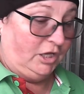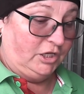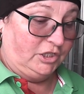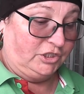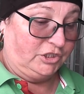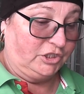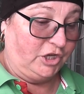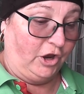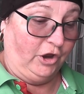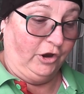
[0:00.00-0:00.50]

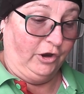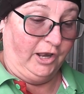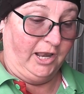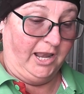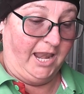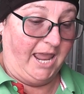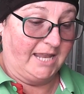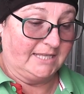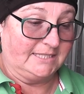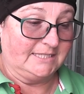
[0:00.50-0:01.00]
So
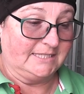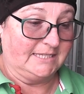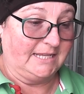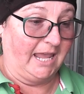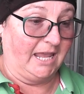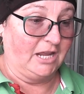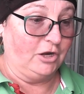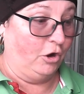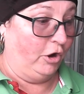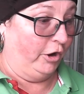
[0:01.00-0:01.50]
let's
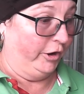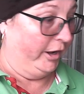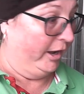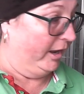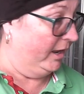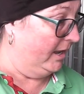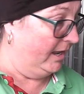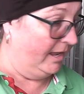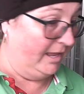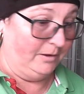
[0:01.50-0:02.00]
get
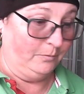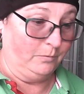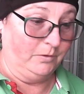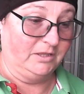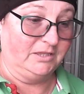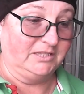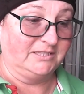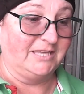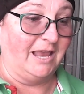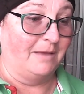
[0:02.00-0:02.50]
on
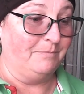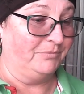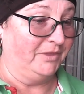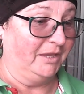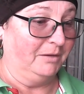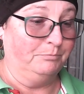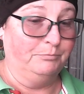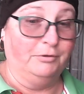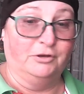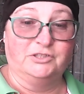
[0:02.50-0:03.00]
with
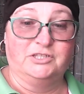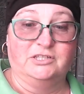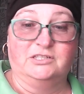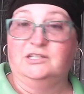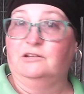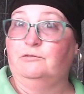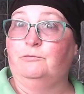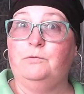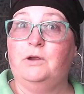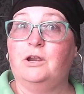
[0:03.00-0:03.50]
something
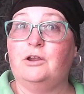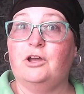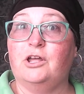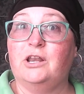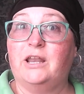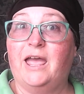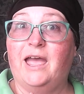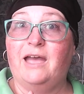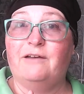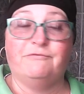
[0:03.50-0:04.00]
positive. We're
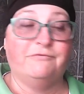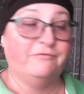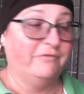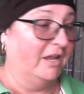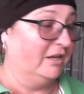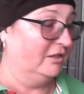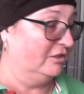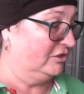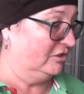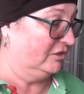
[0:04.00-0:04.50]
gonna have
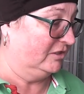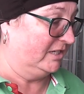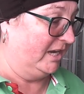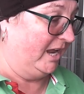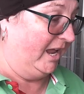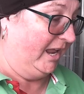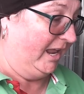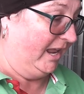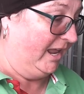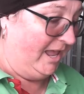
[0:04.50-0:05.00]
fun
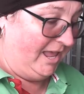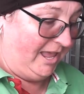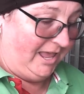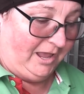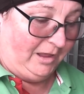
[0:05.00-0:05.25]
today.